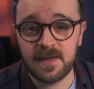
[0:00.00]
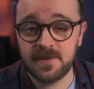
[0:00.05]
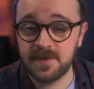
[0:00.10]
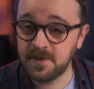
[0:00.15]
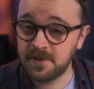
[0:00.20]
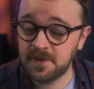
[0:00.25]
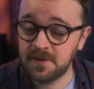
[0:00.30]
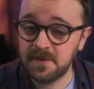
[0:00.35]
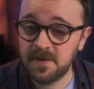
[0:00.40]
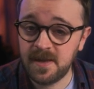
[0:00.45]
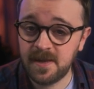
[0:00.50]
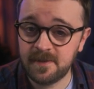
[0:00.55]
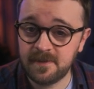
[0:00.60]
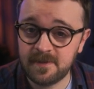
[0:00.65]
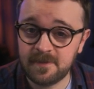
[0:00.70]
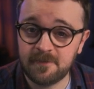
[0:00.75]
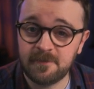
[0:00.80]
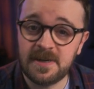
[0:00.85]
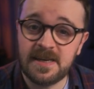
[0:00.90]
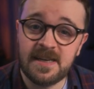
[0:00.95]
And to do that,
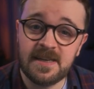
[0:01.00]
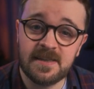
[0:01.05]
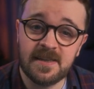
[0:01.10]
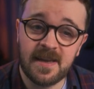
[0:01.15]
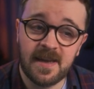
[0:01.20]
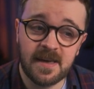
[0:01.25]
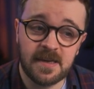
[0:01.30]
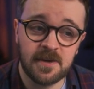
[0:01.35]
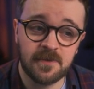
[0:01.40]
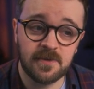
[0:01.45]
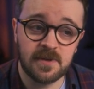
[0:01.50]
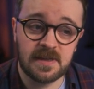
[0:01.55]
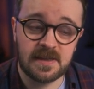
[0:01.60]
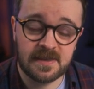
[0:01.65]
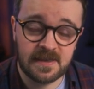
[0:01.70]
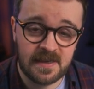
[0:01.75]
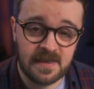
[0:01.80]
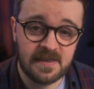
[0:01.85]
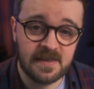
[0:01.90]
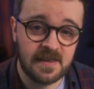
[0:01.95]
we need to head over to
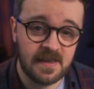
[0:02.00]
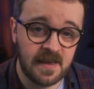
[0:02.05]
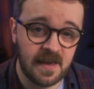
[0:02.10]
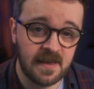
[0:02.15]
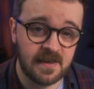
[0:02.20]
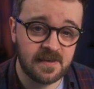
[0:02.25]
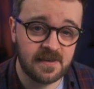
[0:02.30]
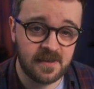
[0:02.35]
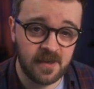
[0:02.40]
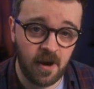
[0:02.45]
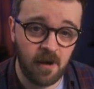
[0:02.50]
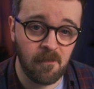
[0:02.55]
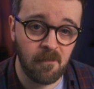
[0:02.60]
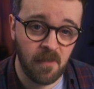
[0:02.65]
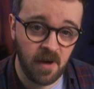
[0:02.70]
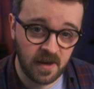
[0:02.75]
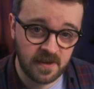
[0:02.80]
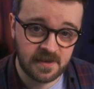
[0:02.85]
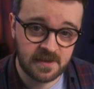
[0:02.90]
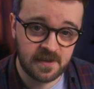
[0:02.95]

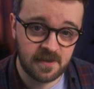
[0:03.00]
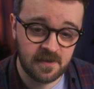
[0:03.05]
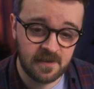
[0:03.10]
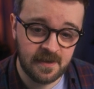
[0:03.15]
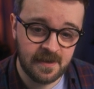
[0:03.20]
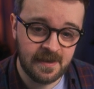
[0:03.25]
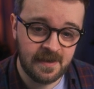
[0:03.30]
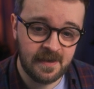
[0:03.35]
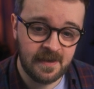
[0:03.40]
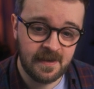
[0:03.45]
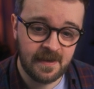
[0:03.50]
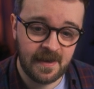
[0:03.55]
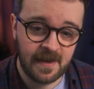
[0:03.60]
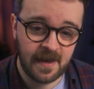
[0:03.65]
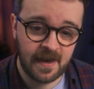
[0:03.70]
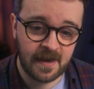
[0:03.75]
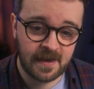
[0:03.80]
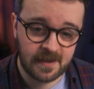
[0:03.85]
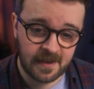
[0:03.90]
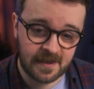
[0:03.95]
tts.monster
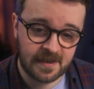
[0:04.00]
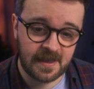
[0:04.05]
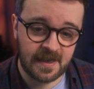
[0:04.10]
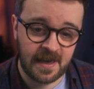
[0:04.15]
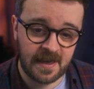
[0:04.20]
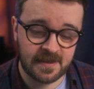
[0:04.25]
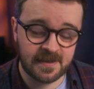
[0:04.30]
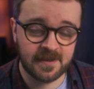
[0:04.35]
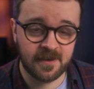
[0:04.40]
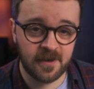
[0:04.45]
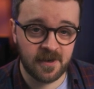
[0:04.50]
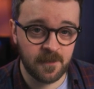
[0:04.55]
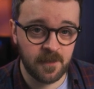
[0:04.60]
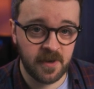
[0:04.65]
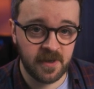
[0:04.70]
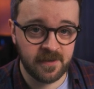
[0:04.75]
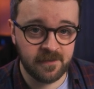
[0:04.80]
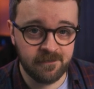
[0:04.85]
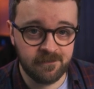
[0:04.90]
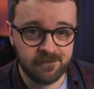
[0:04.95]
and click the Get Started
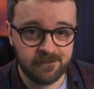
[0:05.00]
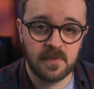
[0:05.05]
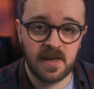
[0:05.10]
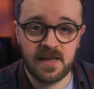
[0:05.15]
button.